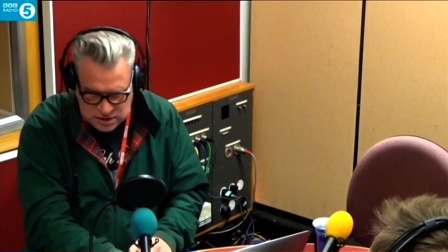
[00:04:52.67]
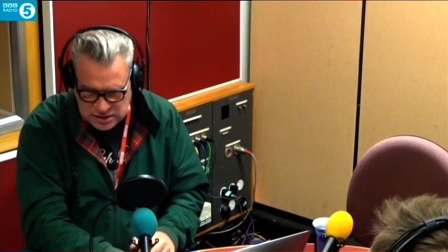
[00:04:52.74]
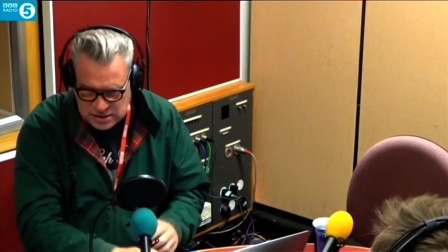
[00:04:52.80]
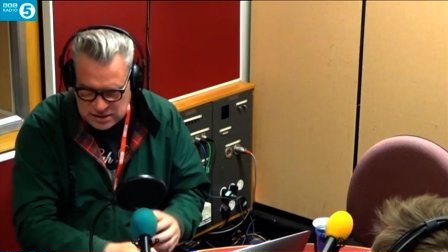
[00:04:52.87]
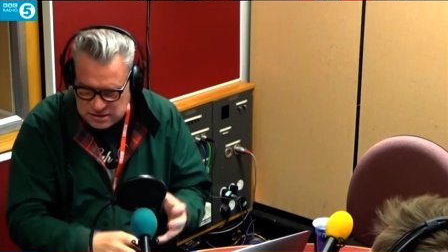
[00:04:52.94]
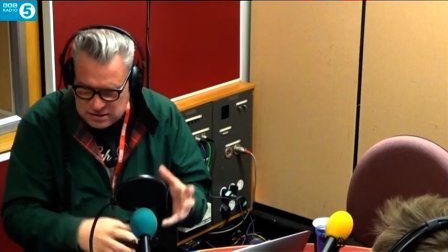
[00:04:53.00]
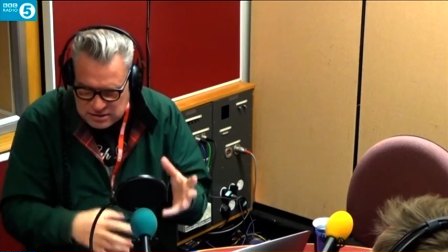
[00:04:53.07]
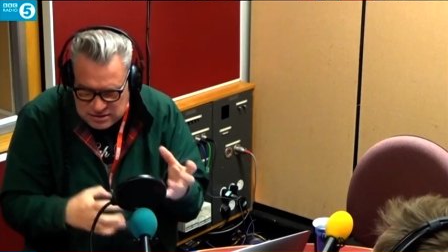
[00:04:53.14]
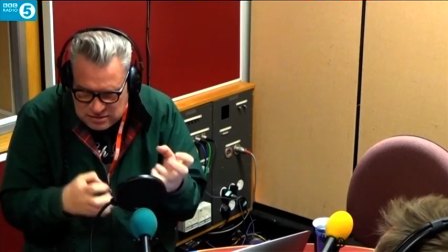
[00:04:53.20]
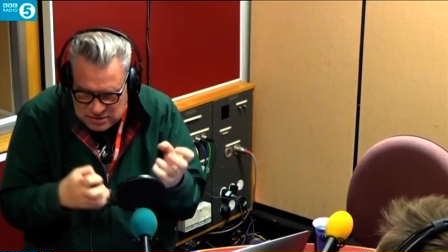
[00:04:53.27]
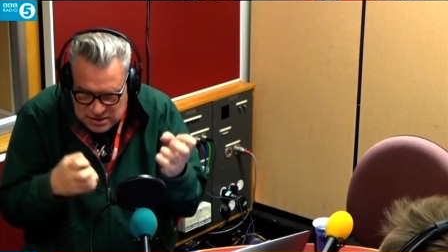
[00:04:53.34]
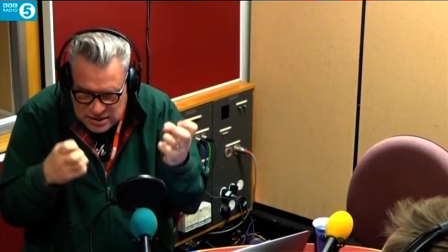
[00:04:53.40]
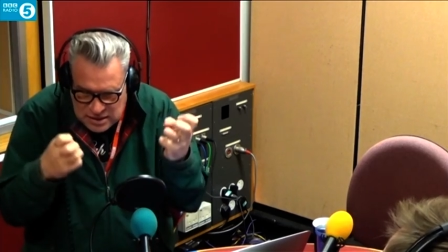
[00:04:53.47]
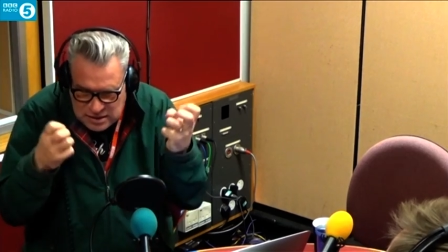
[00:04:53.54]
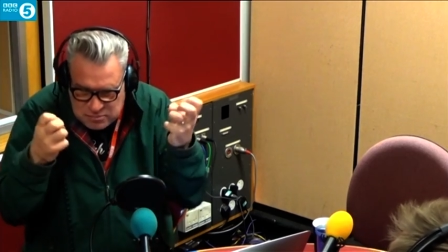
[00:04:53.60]
He,
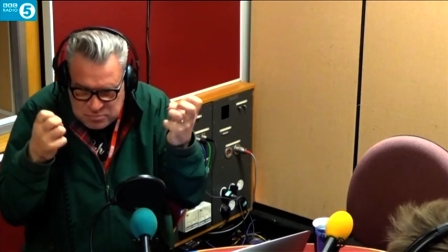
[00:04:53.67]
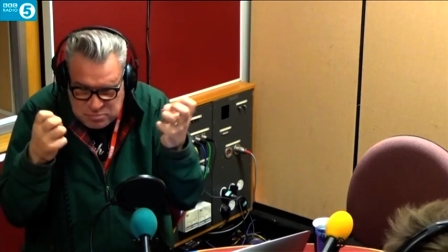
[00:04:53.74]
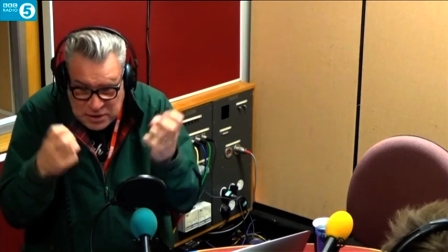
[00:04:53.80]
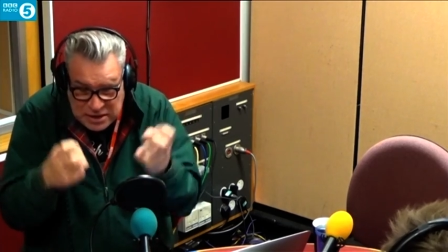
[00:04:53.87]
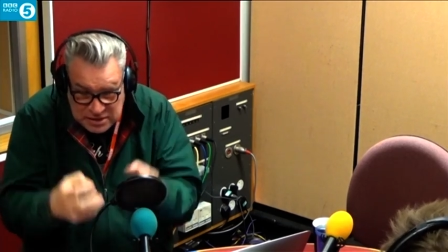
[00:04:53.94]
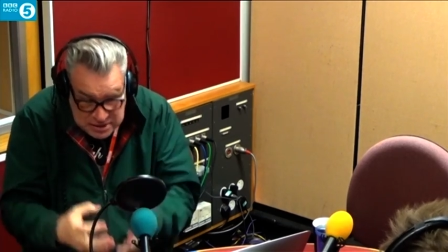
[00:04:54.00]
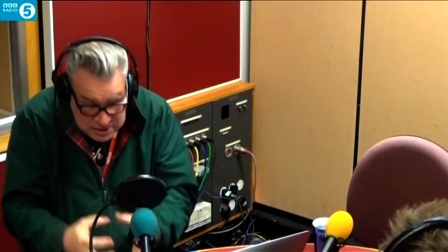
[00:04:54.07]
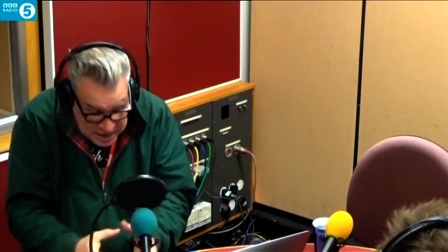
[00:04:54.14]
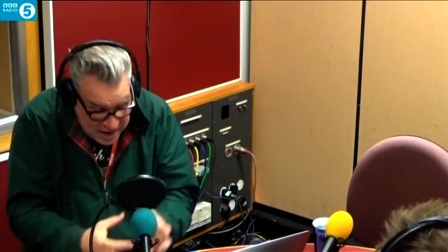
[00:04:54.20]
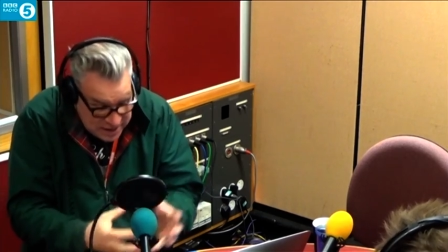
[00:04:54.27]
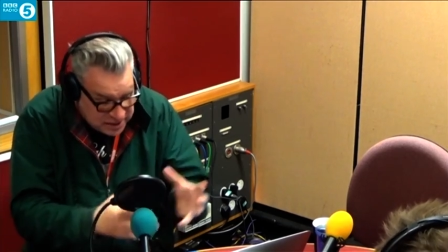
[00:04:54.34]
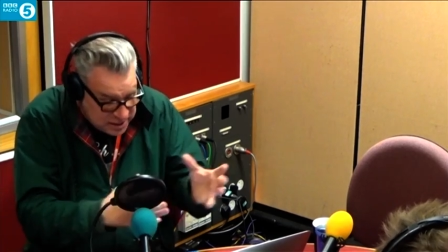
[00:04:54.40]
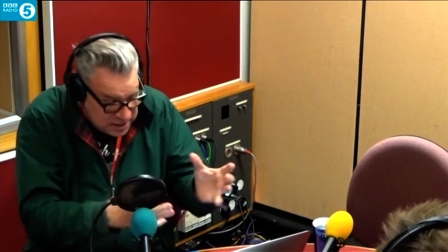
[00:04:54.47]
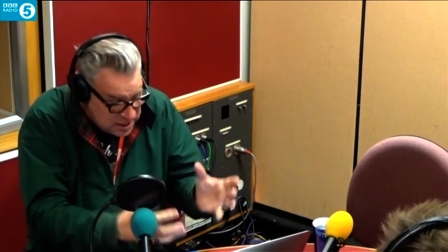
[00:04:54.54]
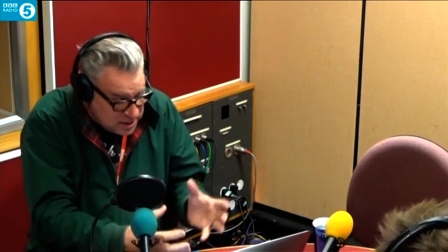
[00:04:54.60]
he and
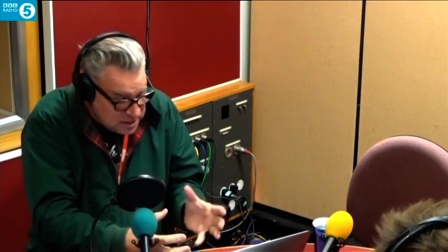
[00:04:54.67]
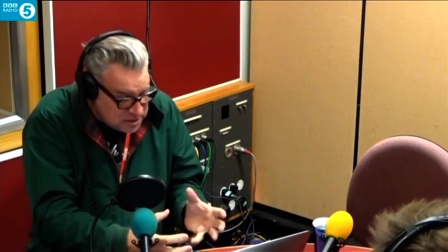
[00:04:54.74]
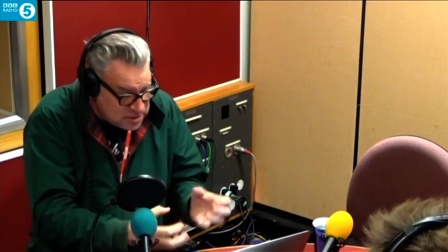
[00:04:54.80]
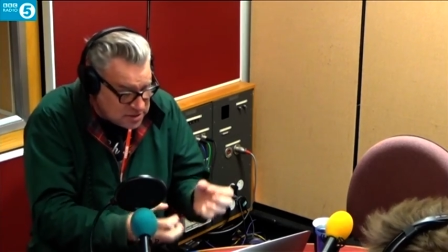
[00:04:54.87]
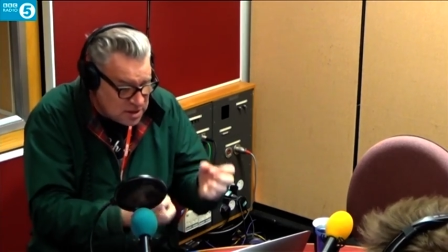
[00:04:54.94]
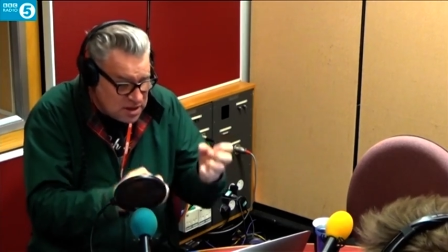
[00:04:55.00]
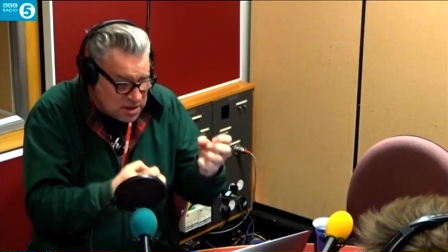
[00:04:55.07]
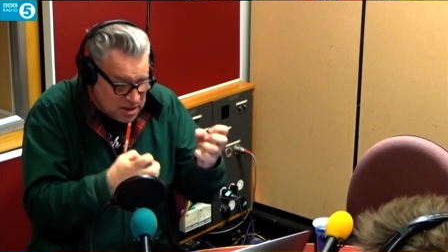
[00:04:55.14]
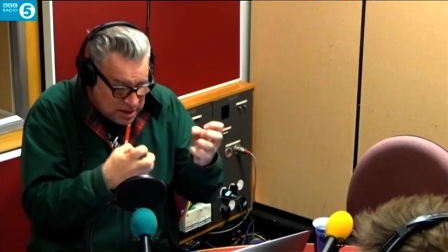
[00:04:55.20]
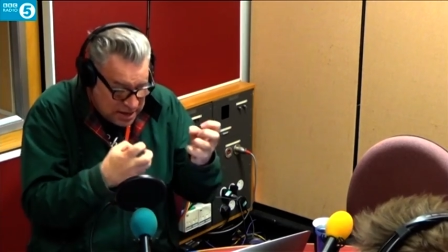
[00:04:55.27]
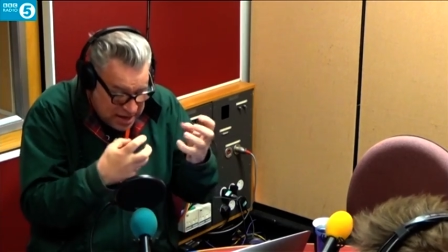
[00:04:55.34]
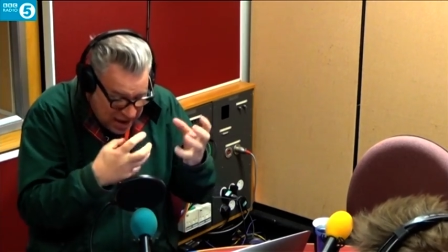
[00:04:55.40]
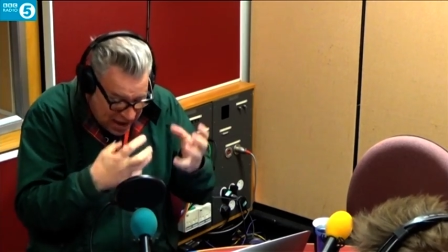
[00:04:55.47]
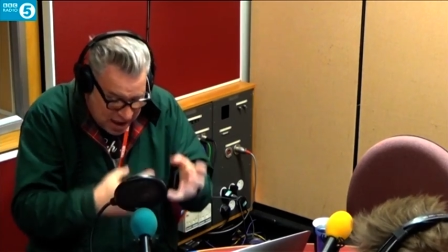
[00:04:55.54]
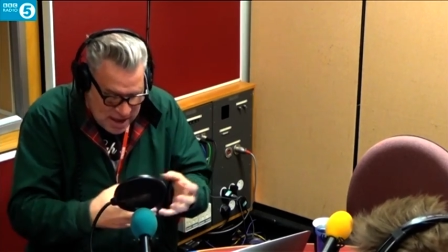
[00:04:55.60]
yet he is
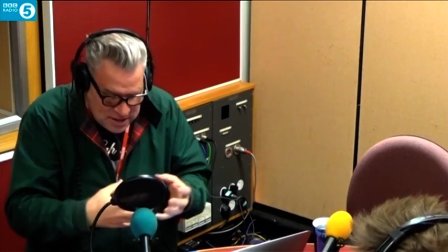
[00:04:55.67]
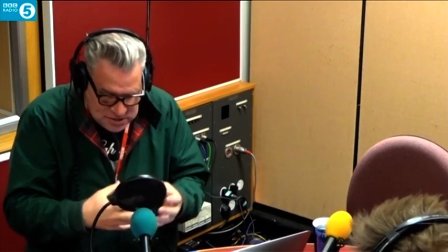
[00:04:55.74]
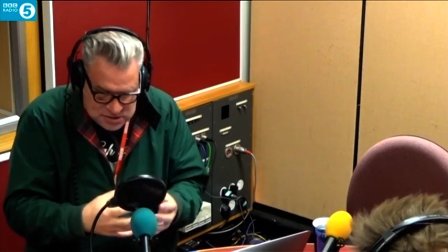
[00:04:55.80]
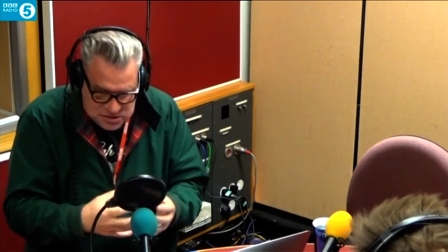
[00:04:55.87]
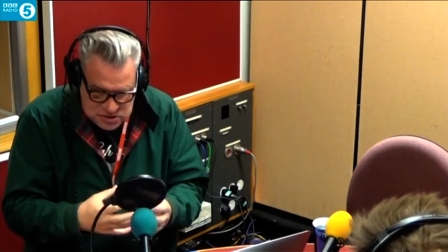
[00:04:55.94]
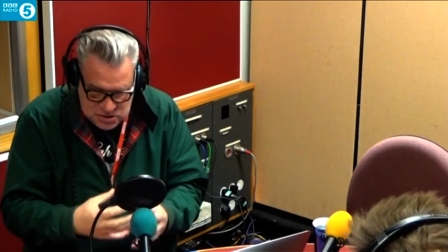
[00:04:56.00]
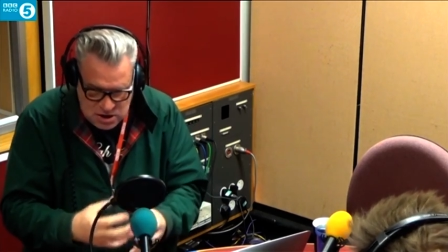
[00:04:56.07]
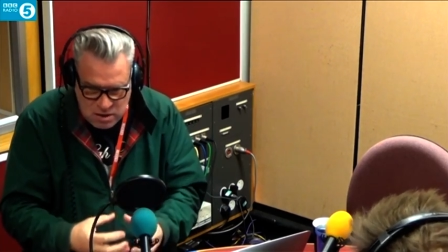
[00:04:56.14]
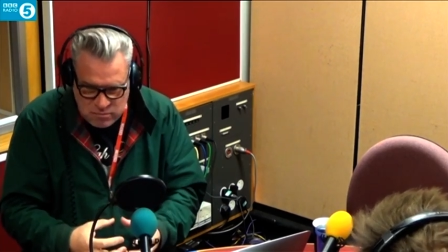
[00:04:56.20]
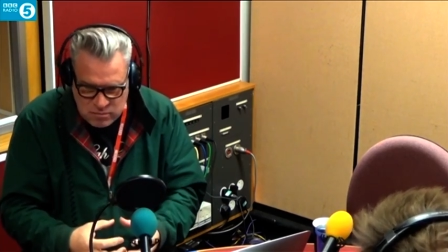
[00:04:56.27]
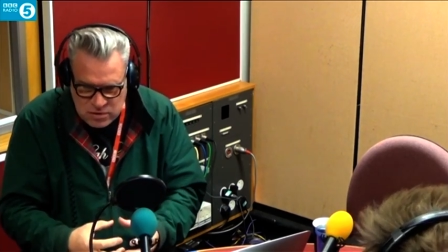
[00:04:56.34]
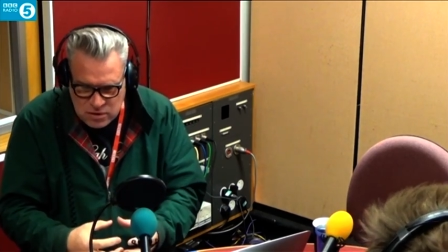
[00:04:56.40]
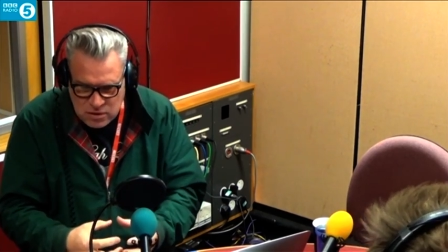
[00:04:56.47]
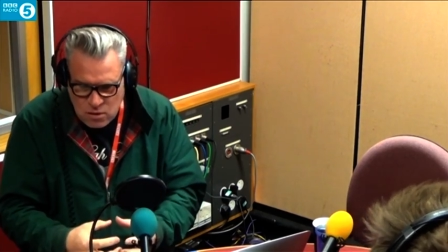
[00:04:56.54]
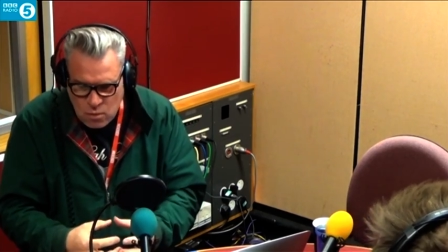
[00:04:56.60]
he has
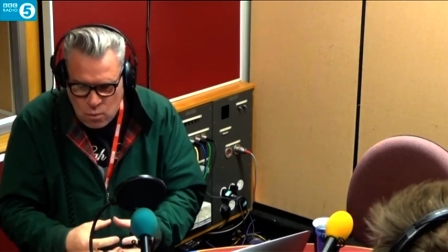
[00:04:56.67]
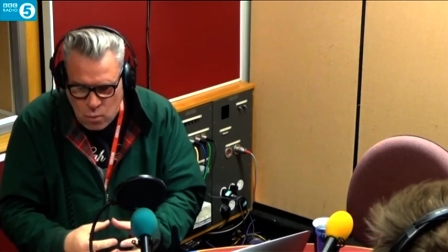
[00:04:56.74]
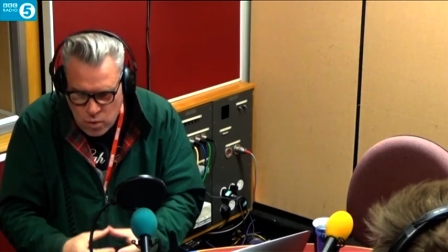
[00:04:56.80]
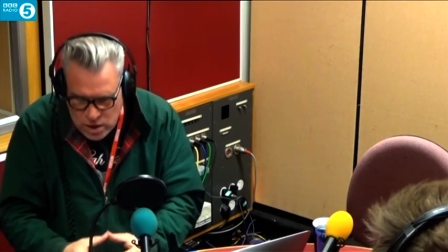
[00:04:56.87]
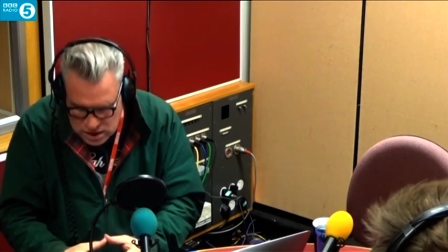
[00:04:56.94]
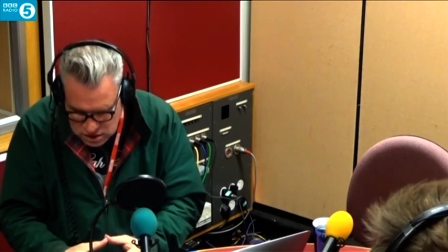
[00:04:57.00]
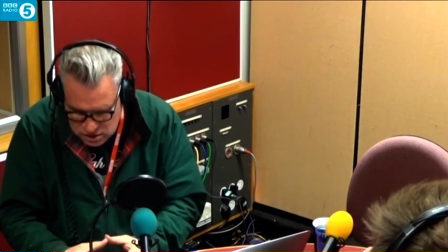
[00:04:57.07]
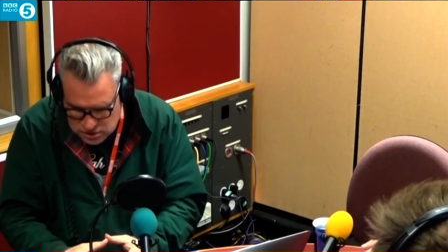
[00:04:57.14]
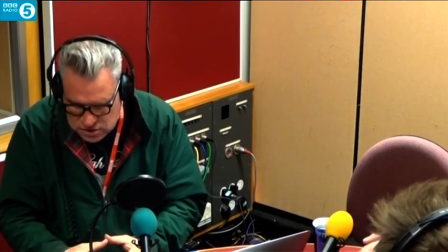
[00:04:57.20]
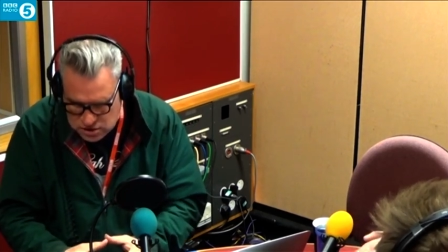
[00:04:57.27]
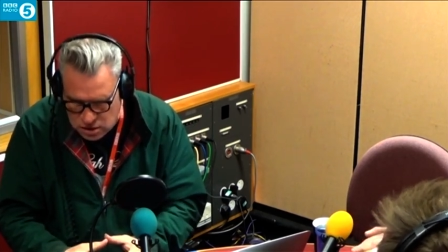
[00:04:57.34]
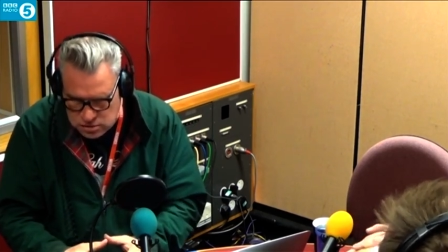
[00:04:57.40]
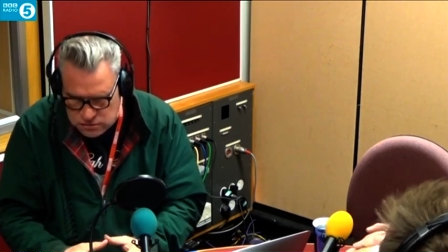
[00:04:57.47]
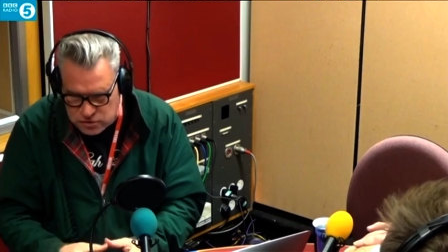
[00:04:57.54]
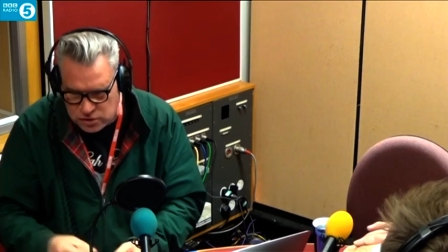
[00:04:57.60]
some weird
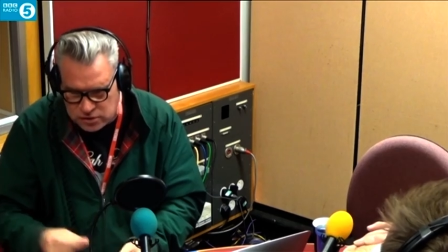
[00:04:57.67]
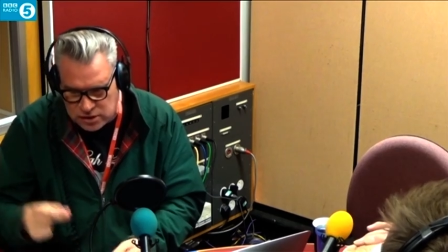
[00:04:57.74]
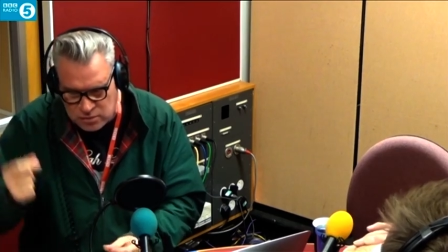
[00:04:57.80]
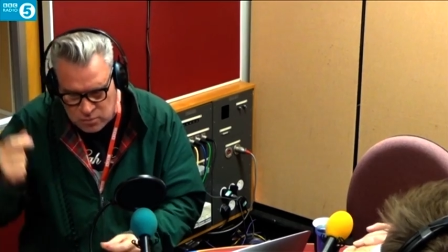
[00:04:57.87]
code of conduct.